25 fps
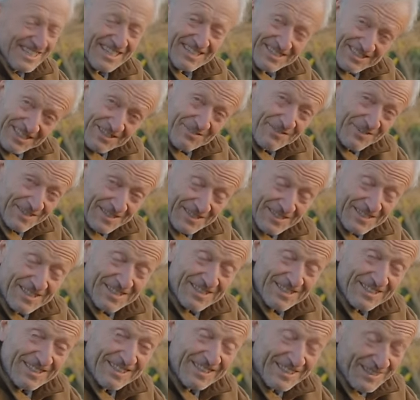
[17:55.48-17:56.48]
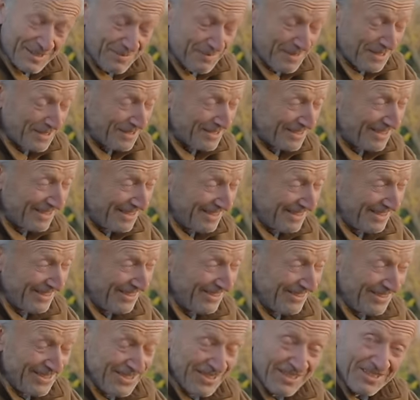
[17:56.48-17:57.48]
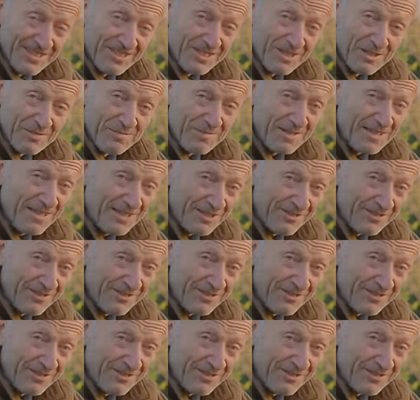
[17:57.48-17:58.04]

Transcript: actually fascinating, spacing. You know, you can play